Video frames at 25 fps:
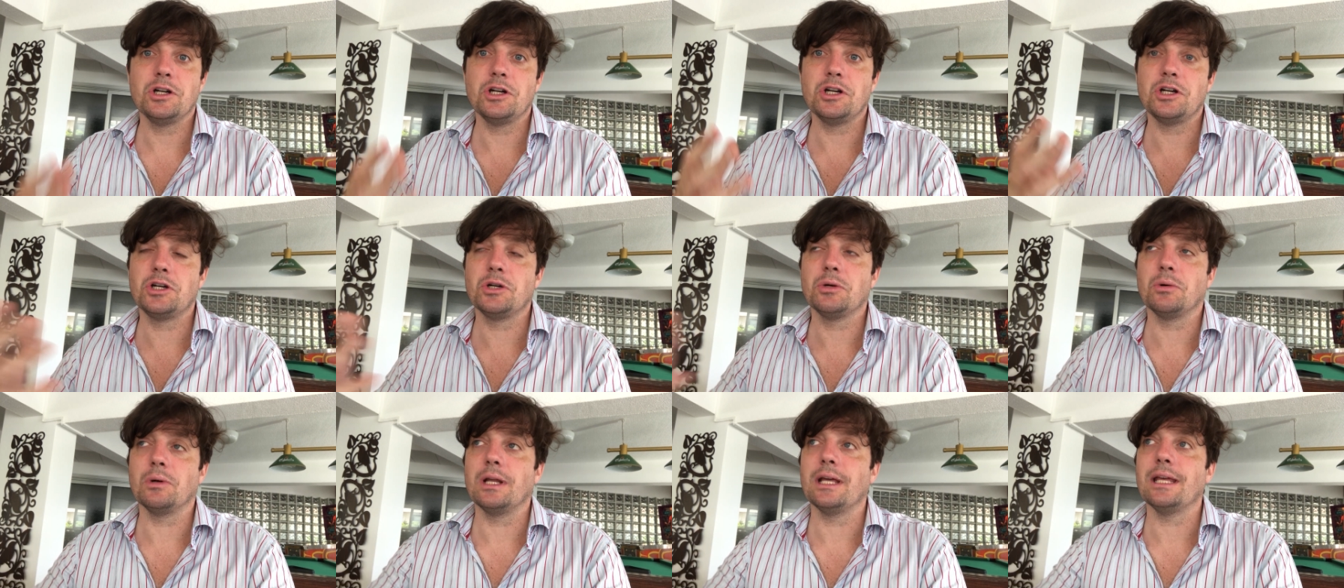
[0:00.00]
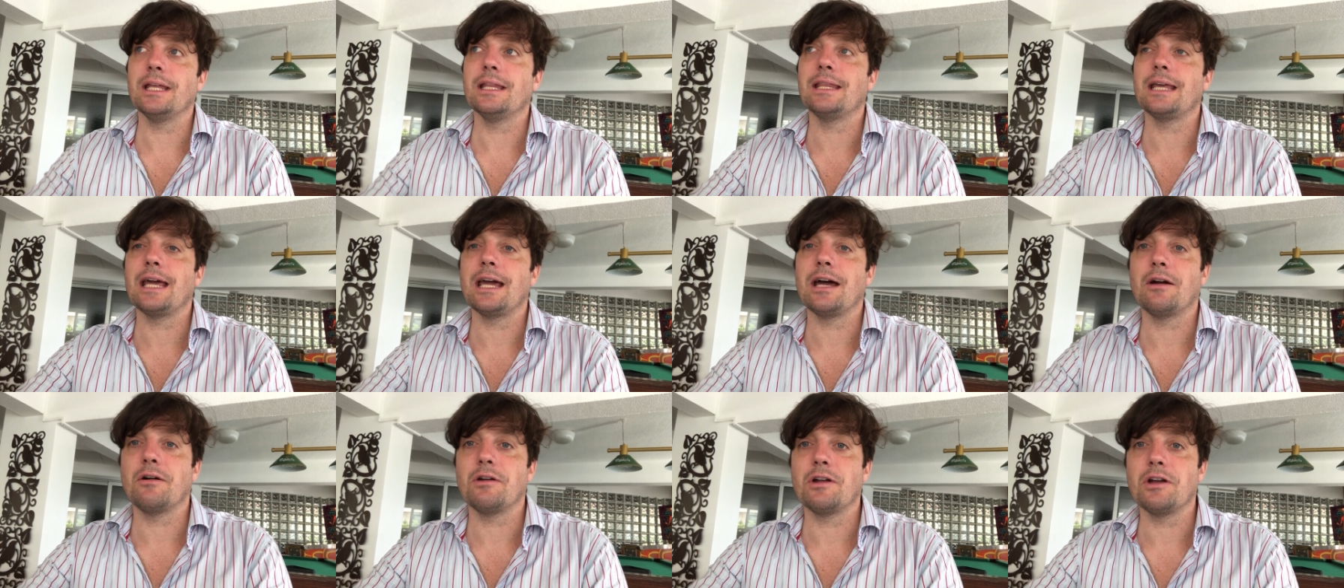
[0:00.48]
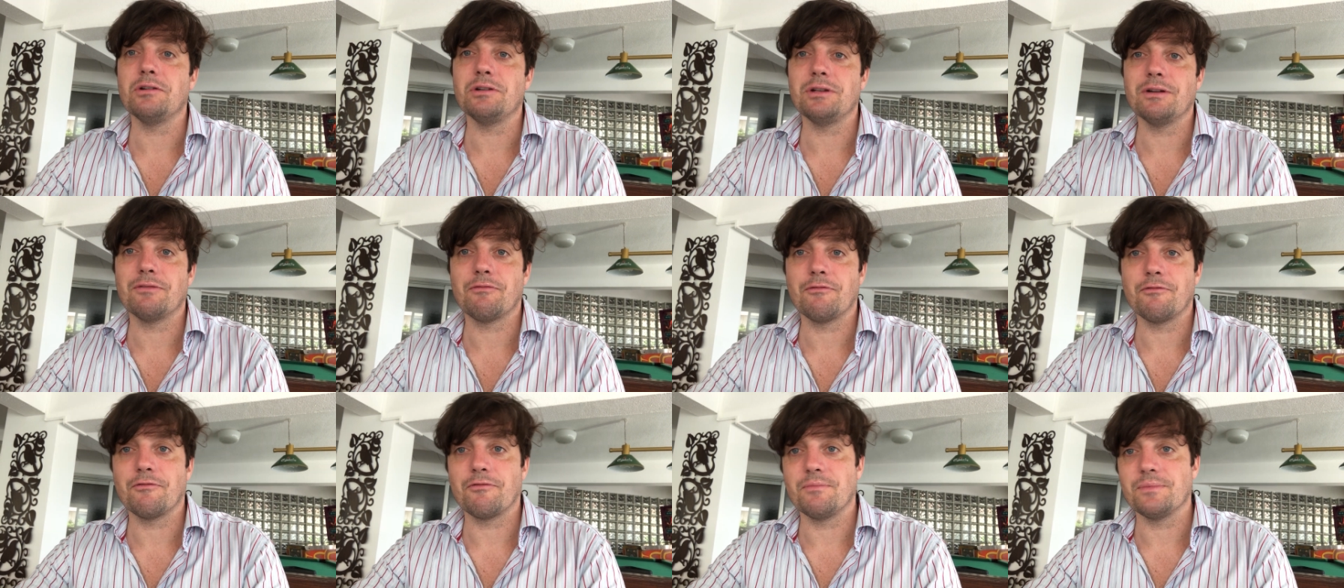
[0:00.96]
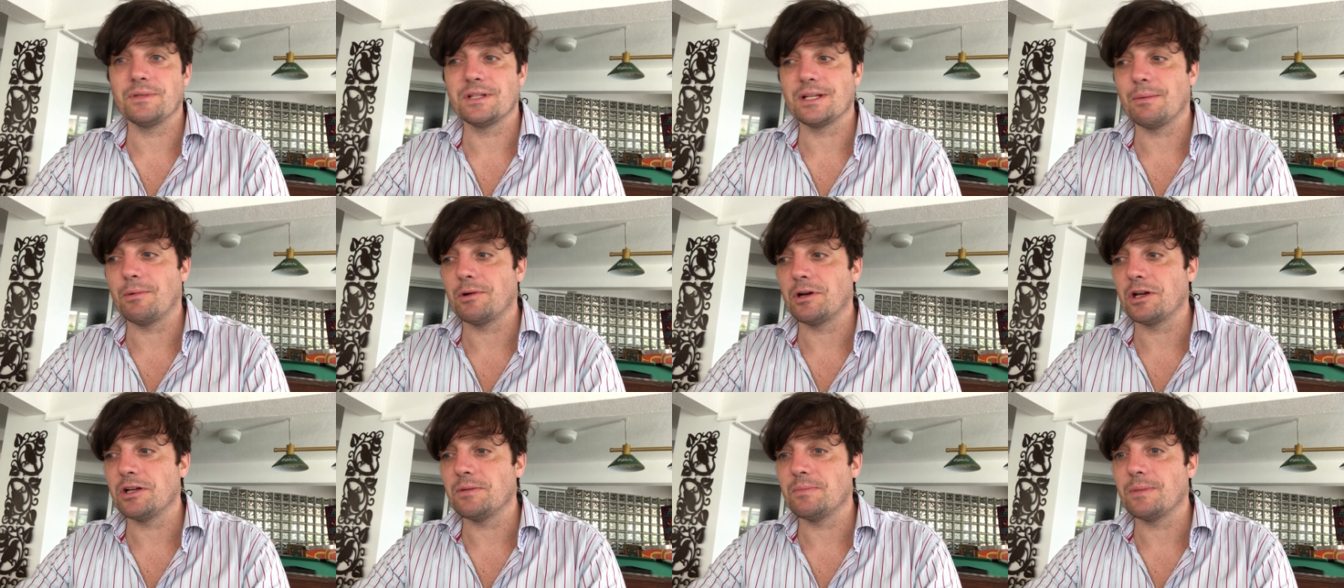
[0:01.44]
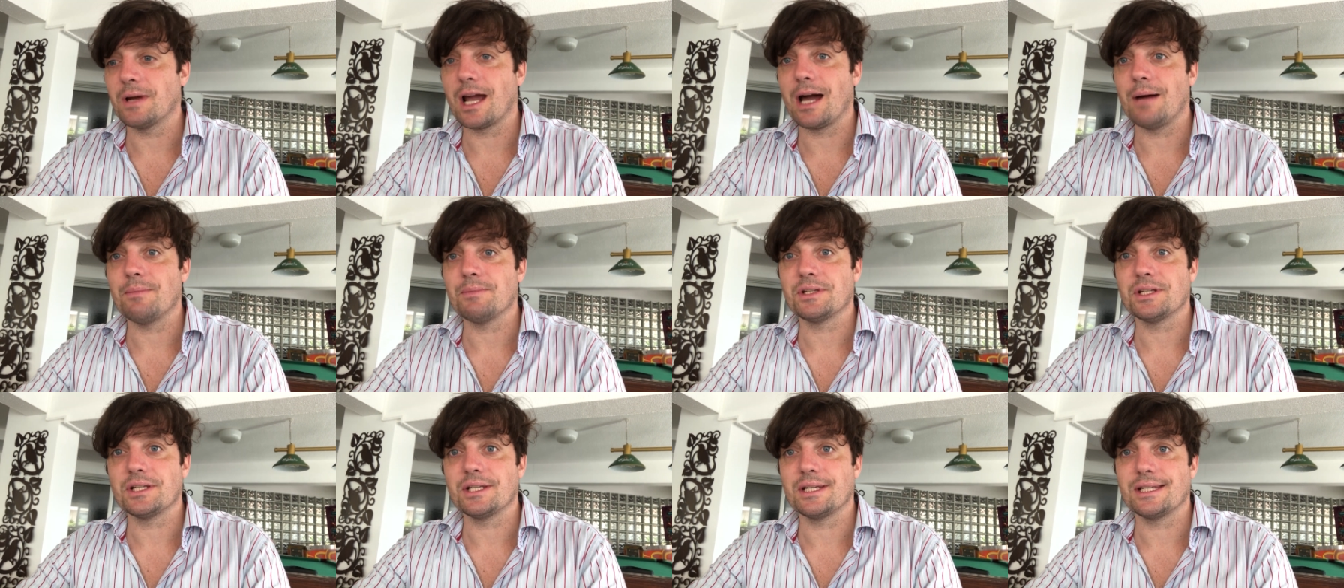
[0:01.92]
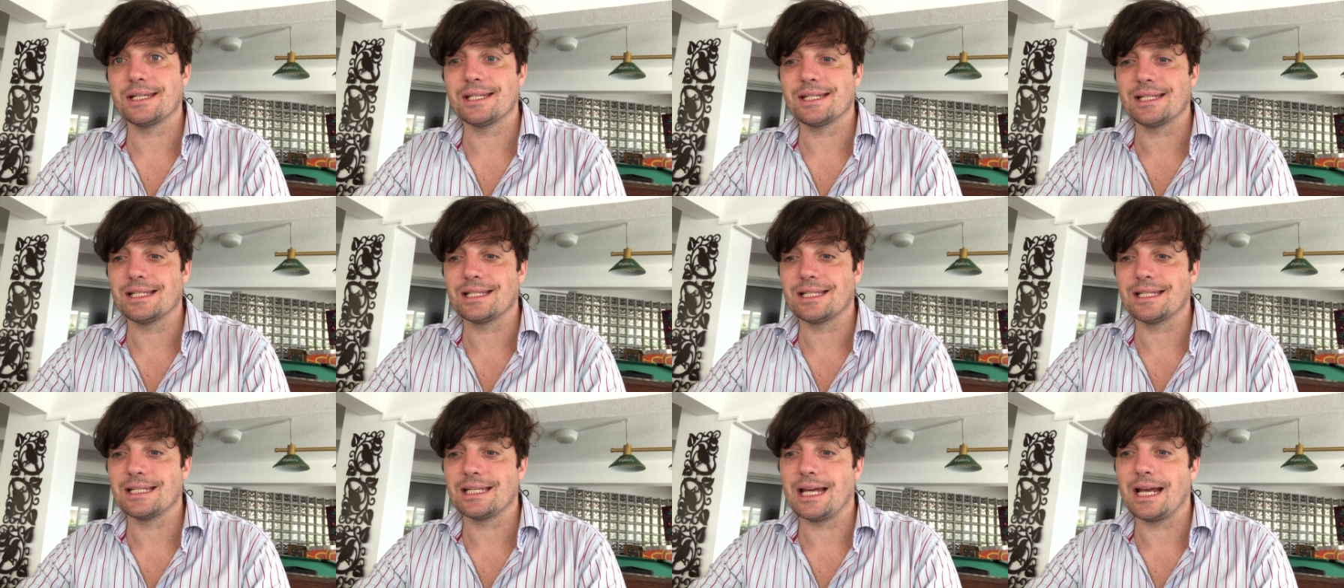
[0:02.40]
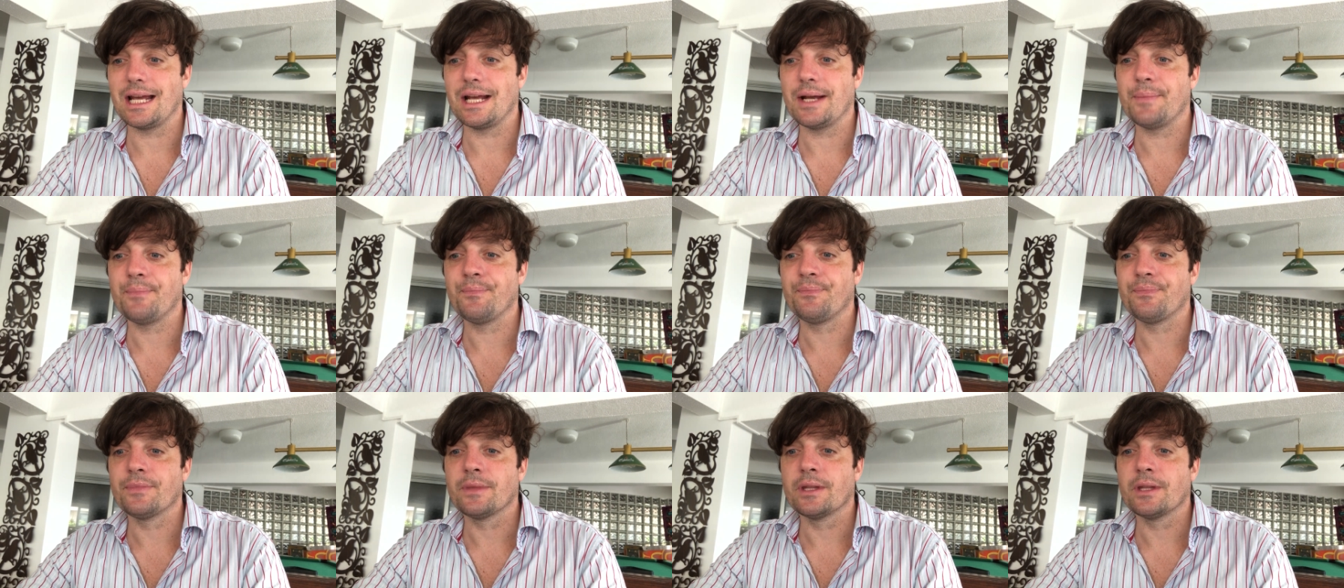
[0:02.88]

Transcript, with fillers: surely they are no different from someone who becomes a citizen today.